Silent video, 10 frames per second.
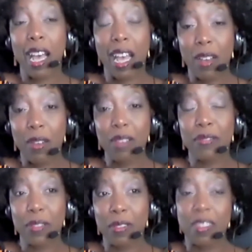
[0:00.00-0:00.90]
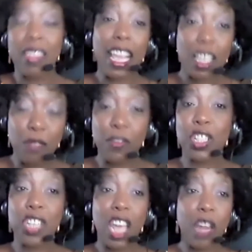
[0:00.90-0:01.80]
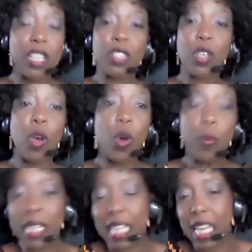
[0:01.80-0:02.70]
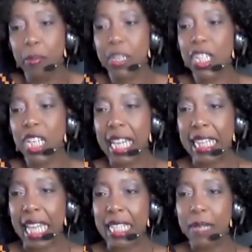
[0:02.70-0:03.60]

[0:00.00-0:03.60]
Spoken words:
powerful. Thank you for sharing so openly. I appreciate that.